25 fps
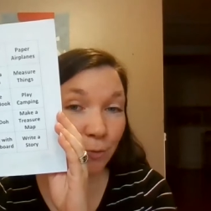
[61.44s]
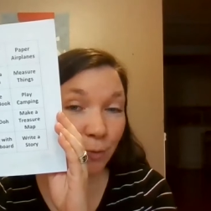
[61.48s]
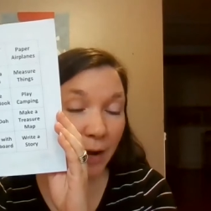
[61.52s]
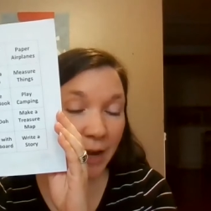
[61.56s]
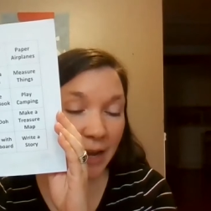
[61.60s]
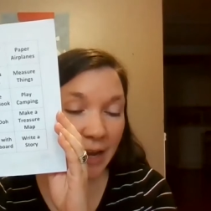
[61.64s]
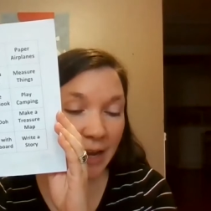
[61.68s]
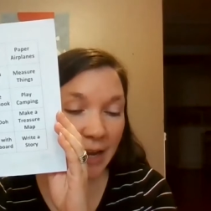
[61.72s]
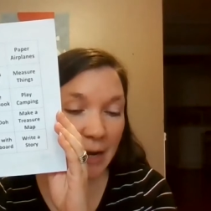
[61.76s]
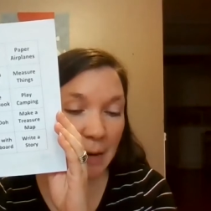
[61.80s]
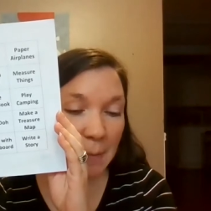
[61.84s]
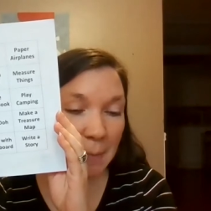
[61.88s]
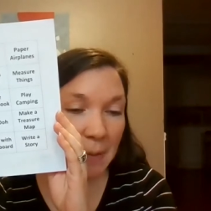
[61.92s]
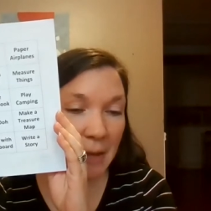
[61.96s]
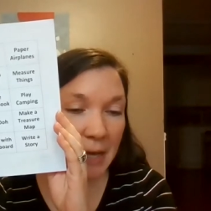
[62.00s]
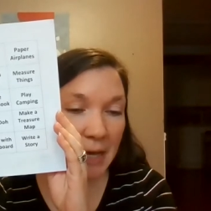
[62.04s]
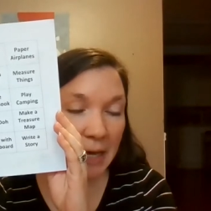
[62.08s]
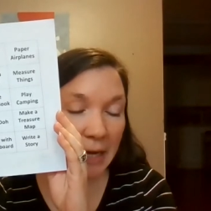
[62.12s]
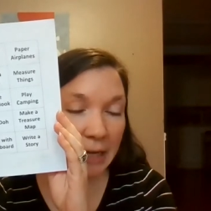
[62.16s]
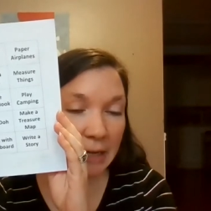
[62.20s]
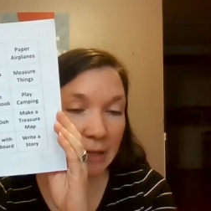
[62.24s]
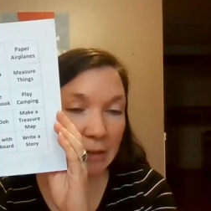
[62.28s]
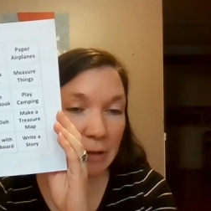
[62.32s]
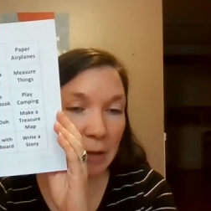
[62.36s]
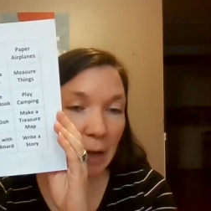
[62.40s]
read
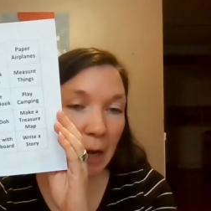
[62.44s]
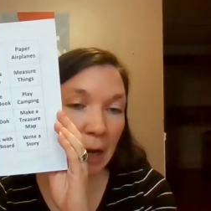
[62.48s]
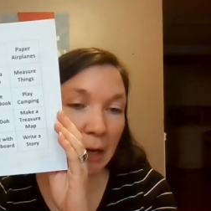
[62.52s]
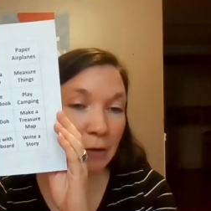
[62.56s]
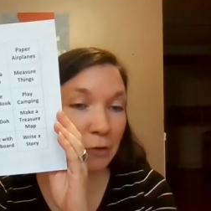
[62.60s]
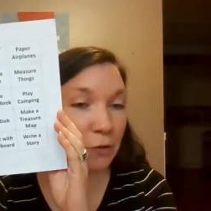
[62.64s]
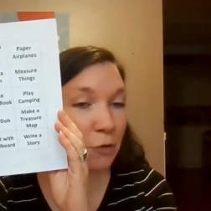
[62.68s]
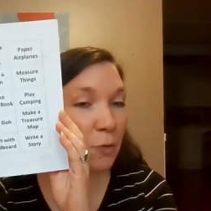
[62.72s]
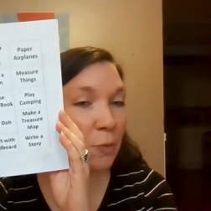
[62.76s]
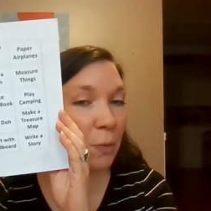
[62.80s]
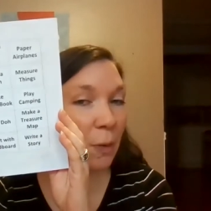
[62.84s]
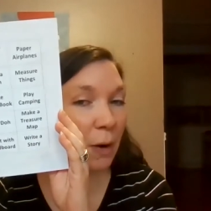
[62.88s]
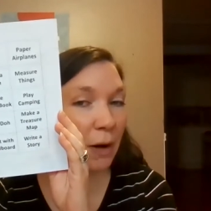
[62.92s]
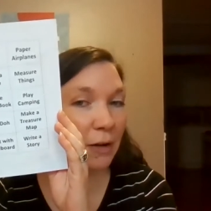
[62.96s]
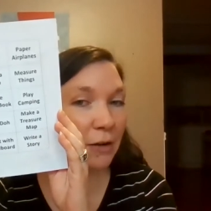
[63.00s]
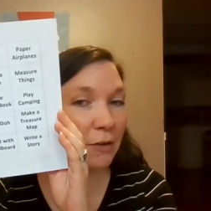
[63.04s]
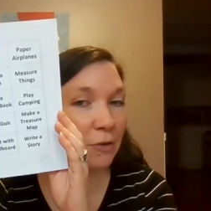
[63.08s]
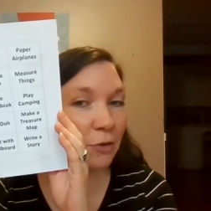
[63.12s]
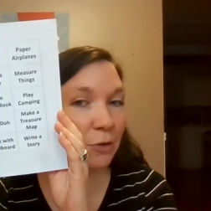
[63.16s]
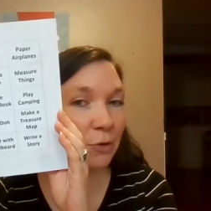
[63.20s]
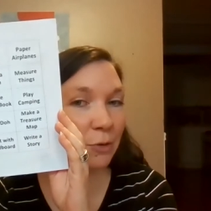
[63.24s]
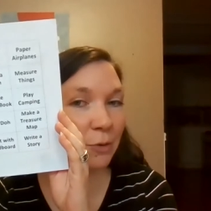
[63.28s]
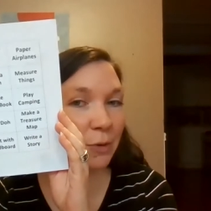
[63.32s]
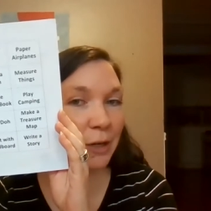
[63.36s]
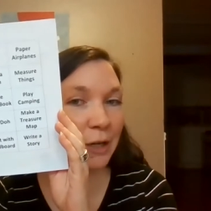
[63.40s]
because I do want
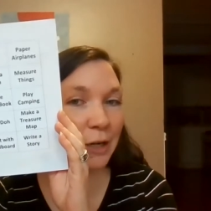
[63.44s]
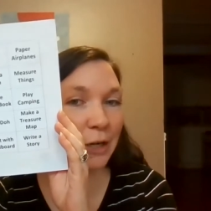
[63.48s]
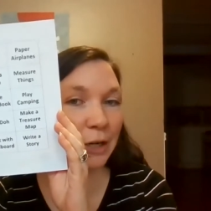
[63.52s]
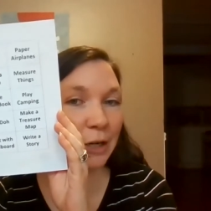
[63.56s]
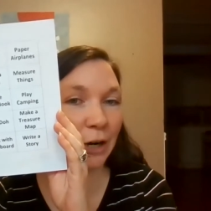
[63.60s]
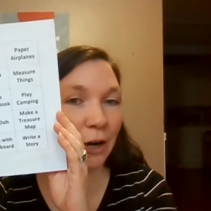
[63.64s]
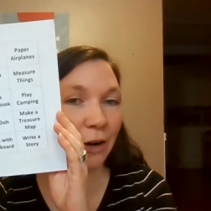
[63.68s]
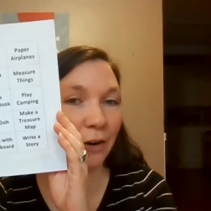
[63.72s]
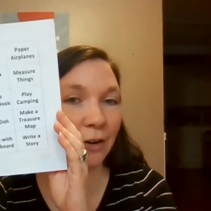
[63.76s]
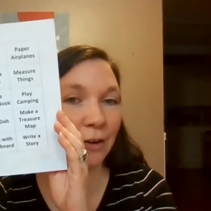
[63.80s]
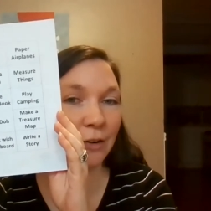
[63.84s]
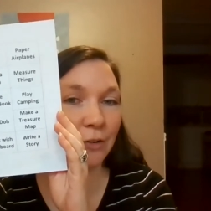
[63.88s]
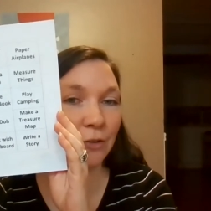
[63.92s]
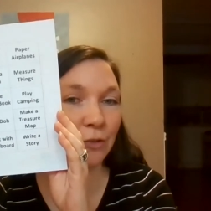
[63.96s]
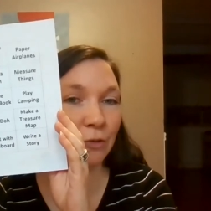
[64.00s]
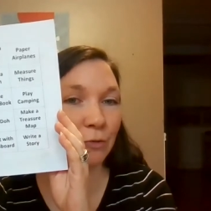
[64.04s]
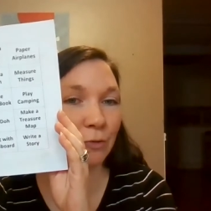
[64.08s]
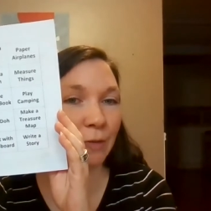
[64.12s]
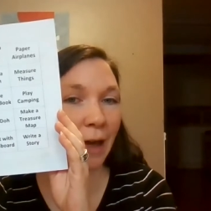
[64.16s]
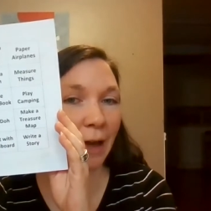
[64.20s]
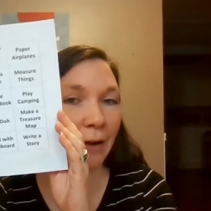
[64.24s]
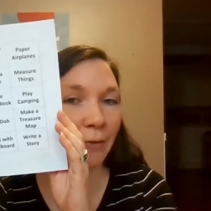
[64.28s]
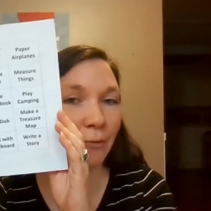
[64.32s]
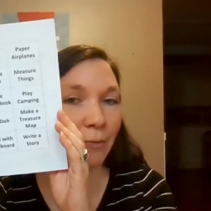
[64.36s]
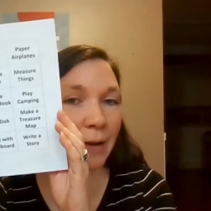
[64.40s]
to encourage
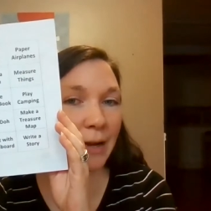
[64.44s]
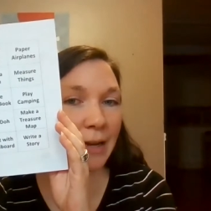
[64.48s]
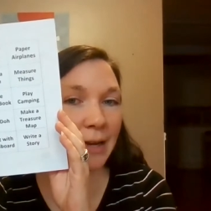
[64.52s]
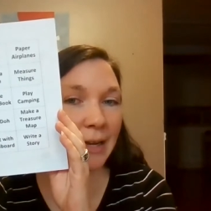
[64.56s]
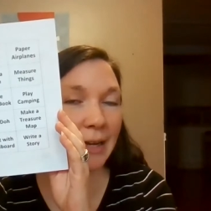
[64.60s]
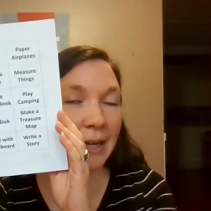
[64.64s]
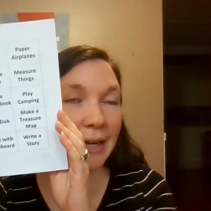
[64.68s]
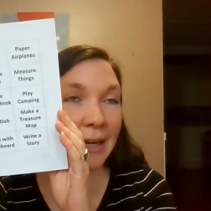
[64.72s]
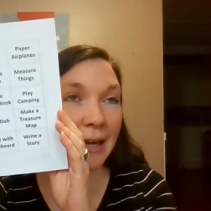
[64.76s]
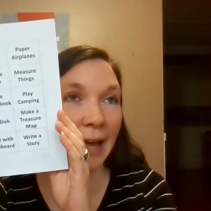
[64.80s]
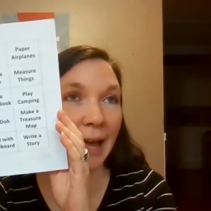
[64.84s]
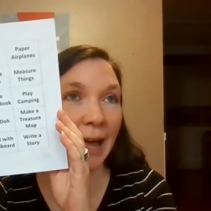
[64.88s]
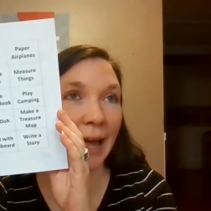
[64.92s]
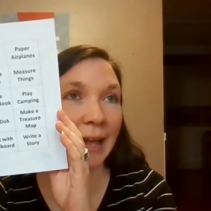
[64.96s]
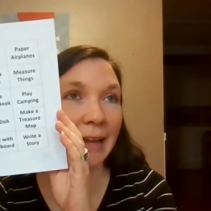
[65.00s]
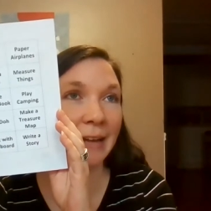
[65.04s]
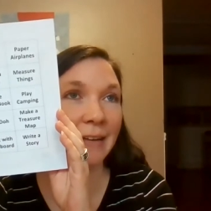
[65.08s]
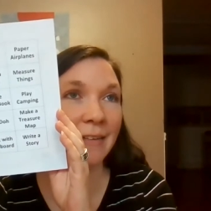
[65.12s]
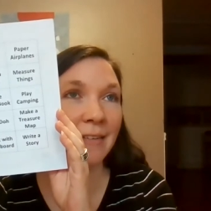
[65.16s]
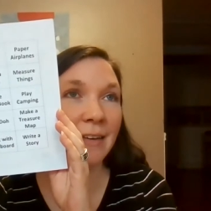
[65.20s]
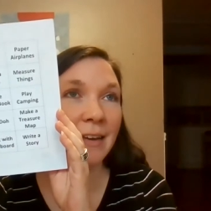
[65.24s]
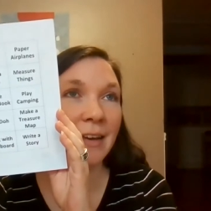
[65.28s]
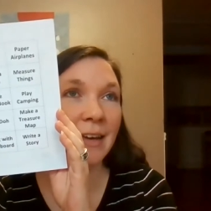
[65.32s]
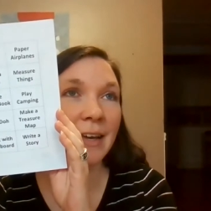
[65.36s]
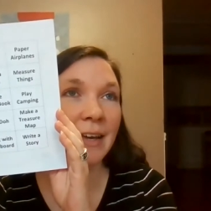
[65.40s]
that reading and